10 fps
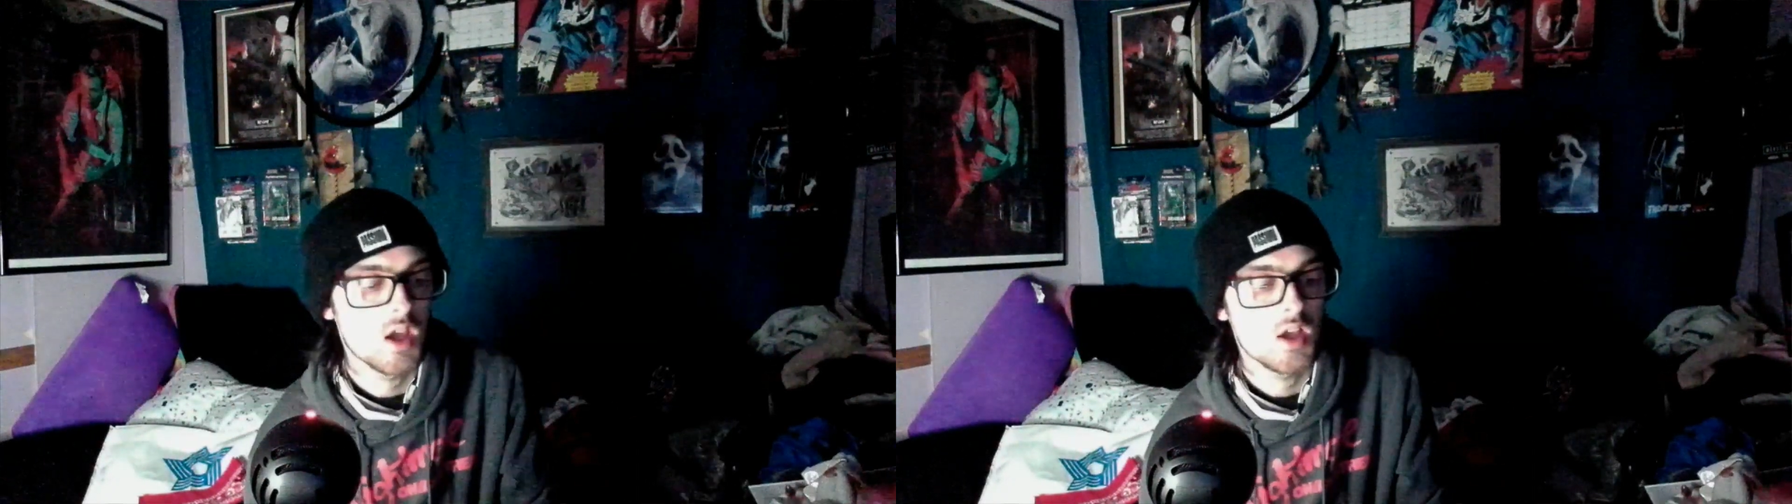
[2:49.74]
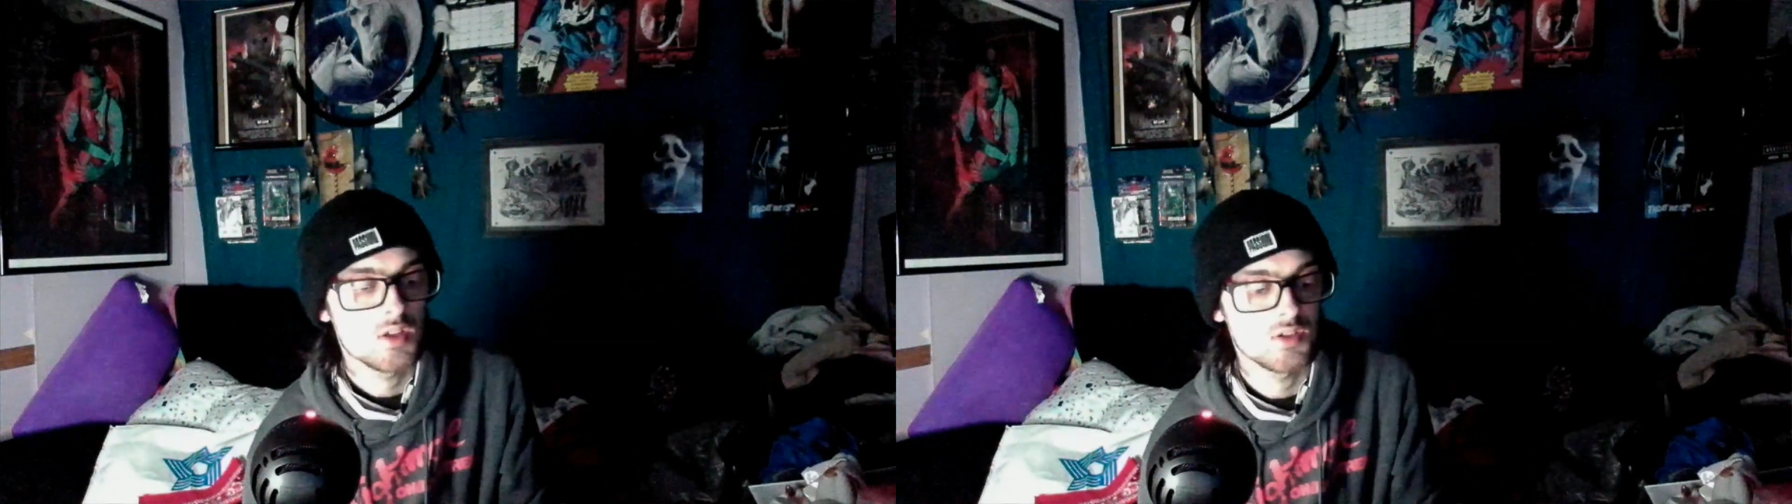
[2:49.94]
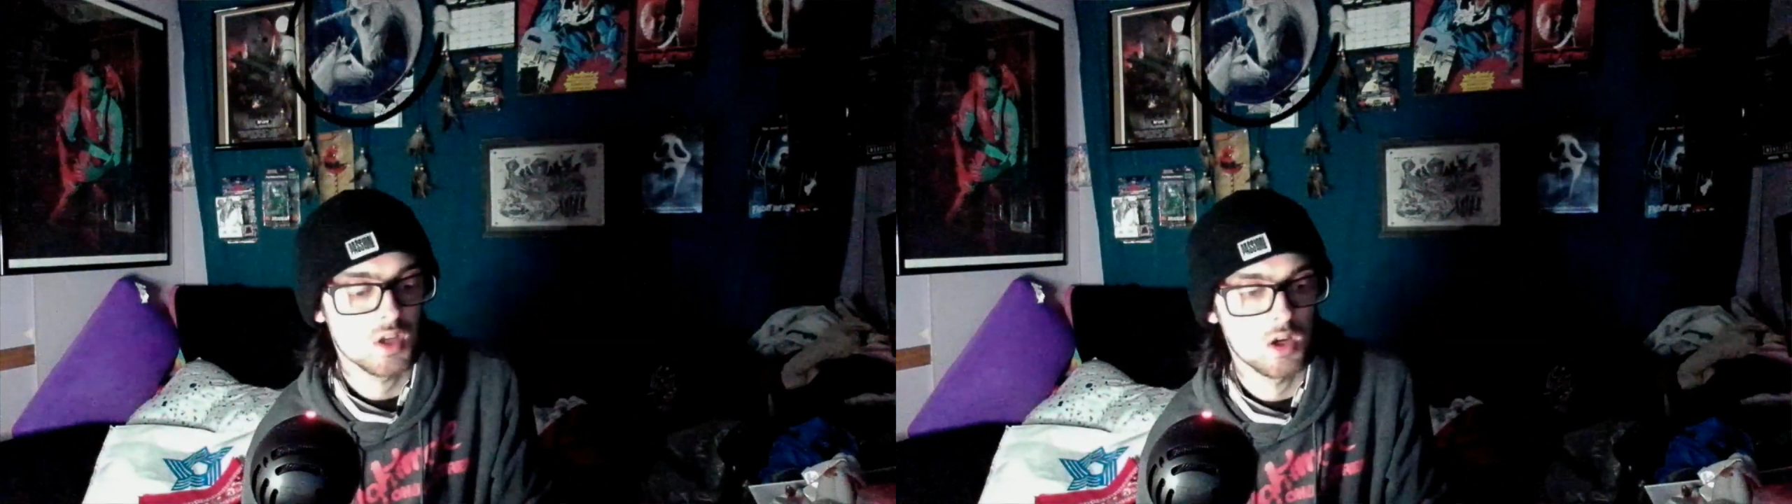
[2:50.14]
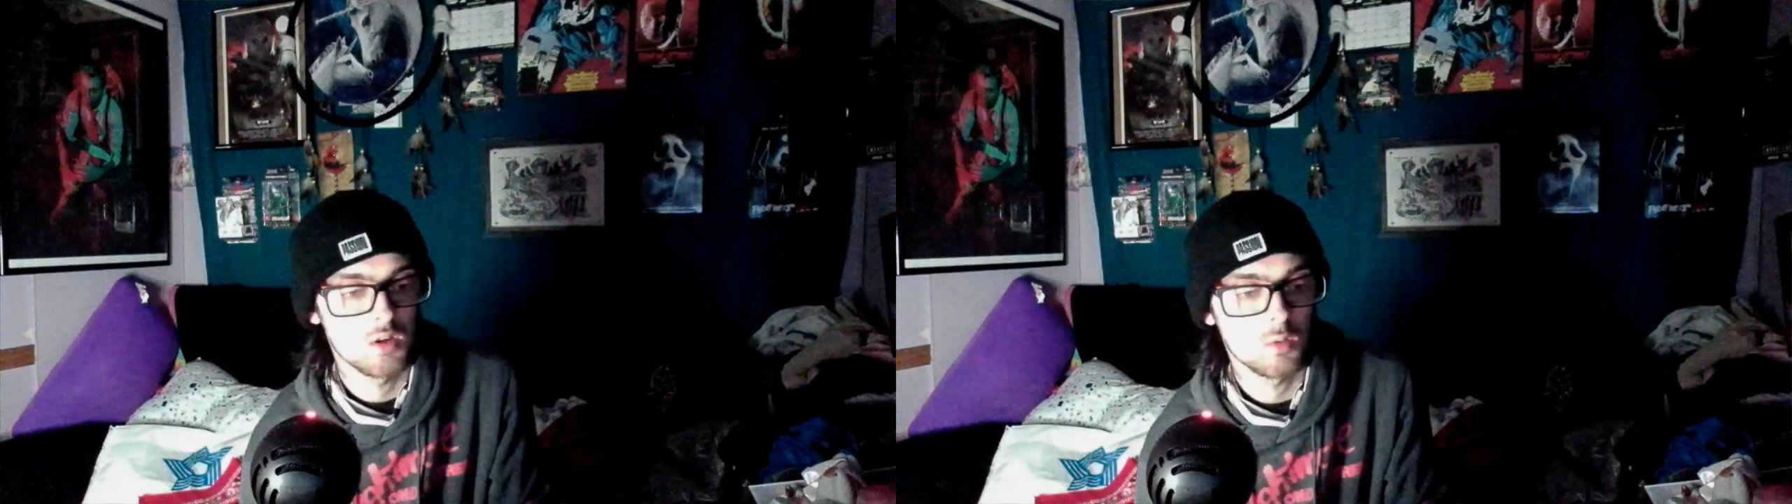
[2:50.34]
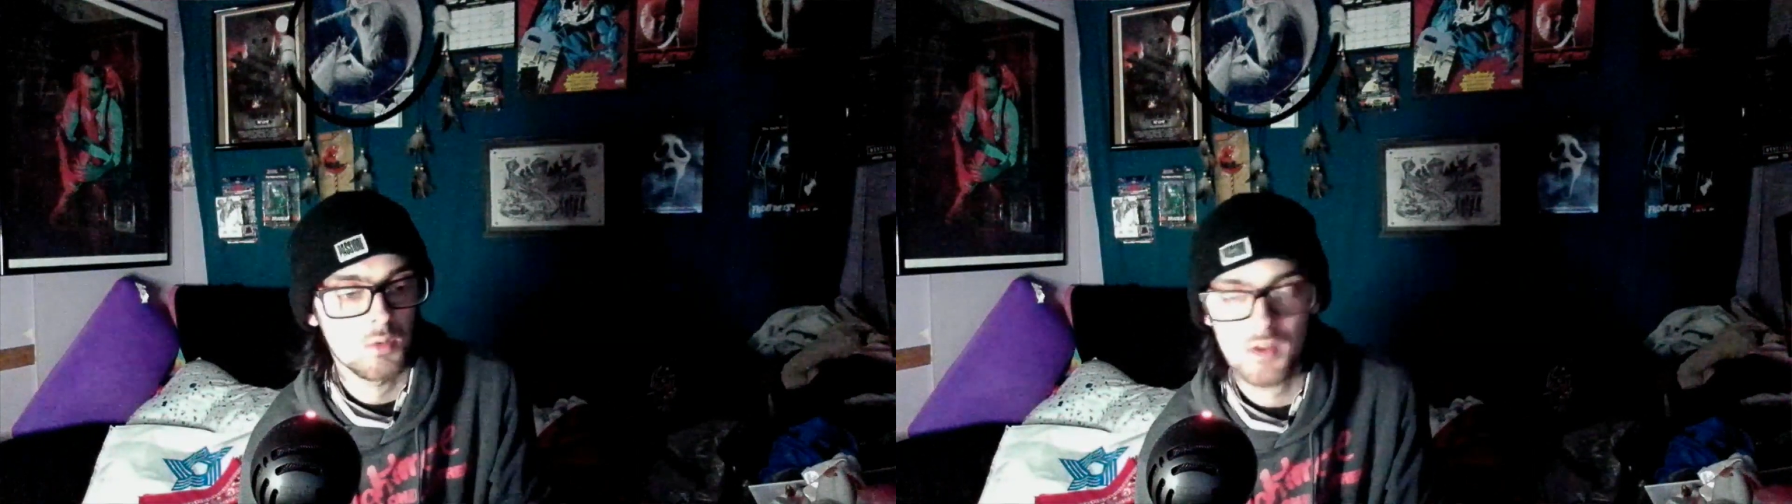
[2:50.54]

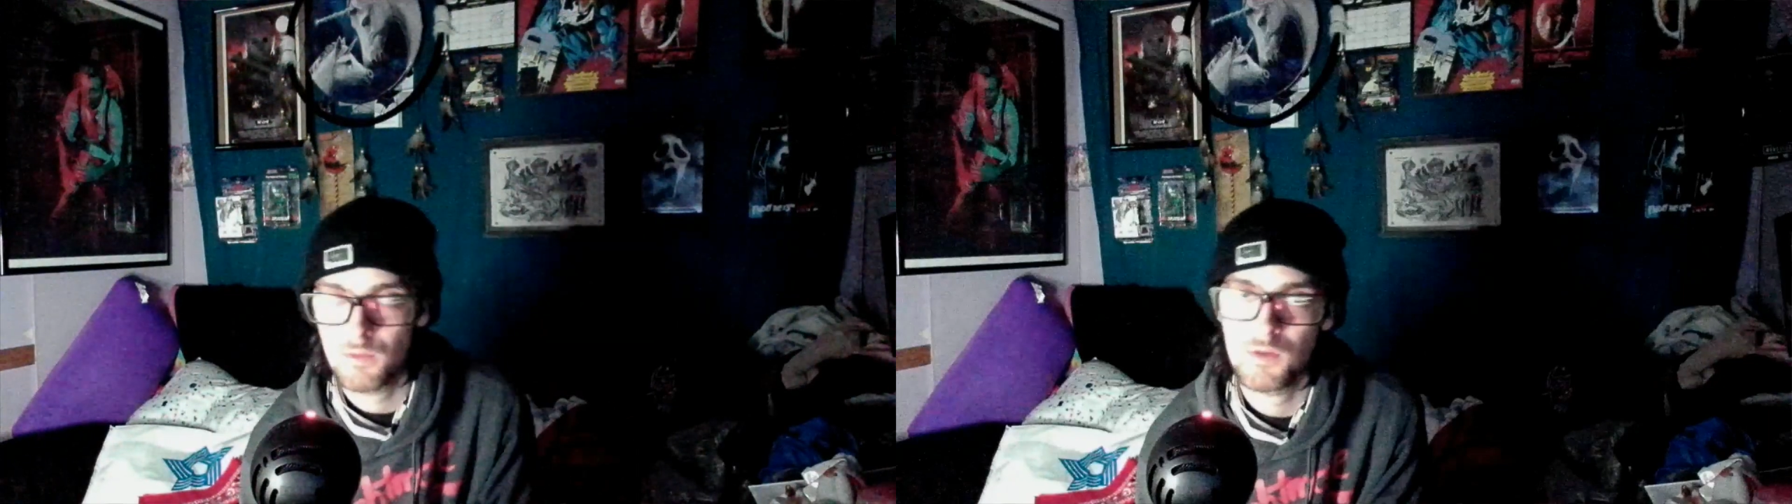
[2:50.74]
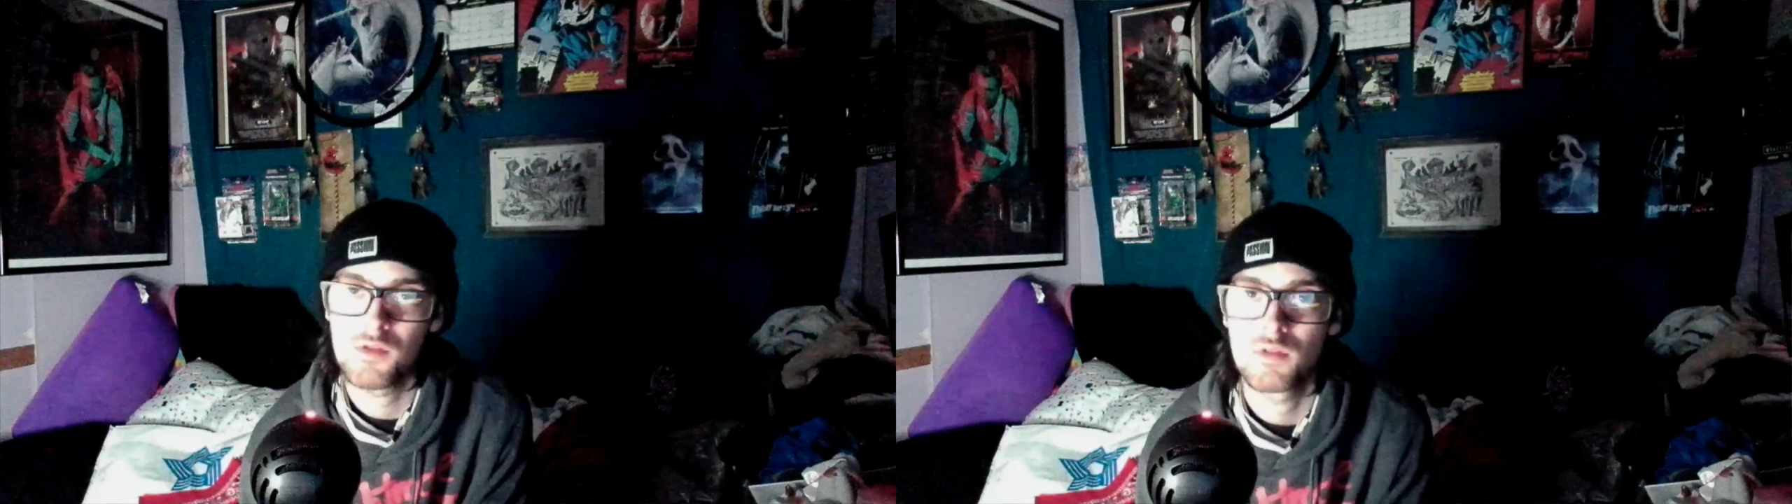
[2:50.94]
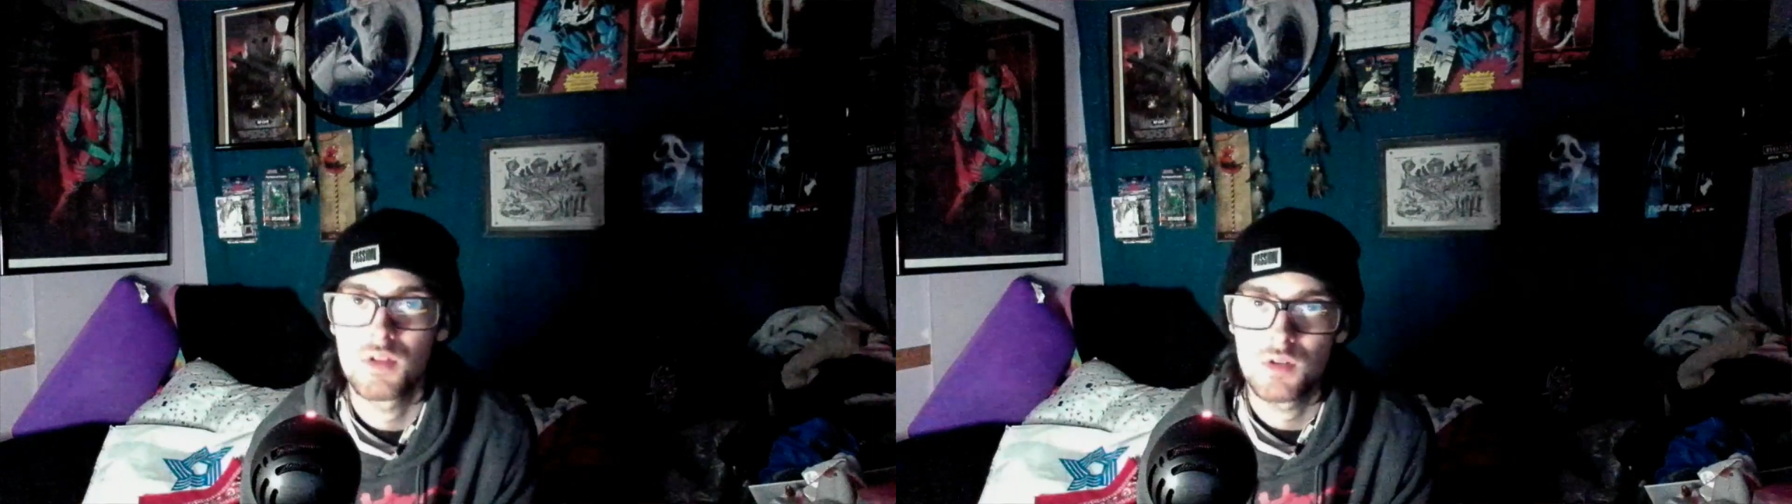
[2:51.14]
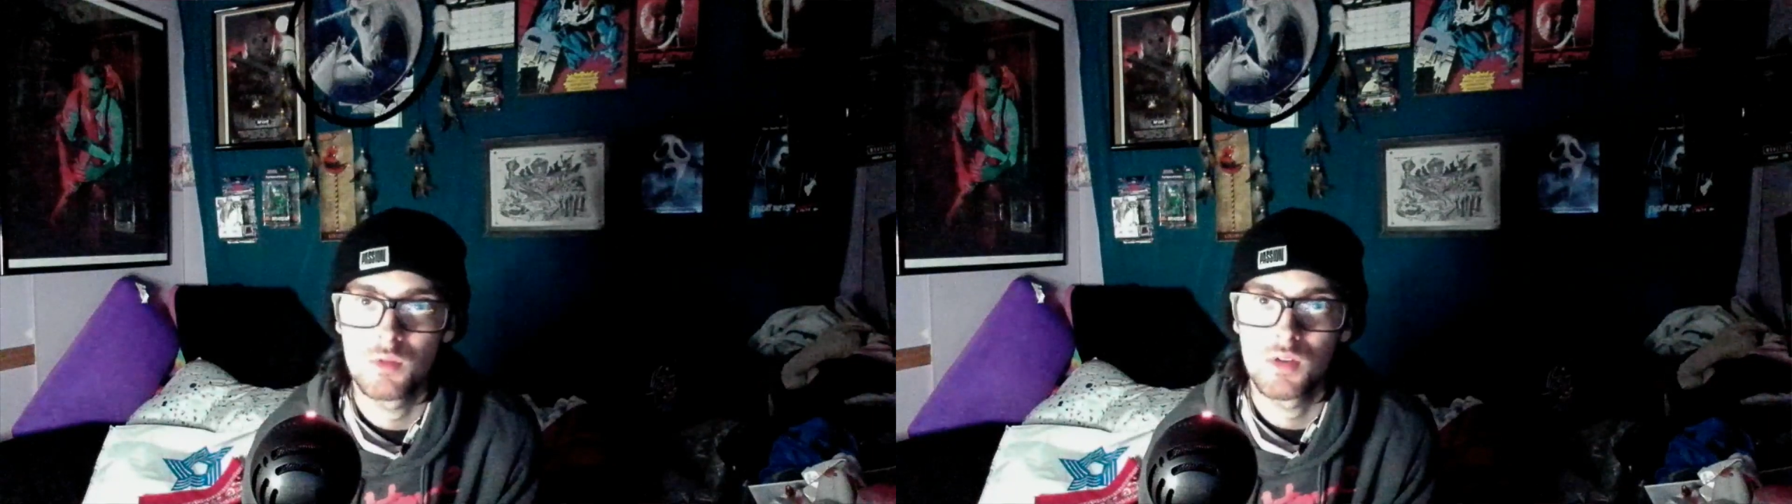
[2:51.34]
So without further ado,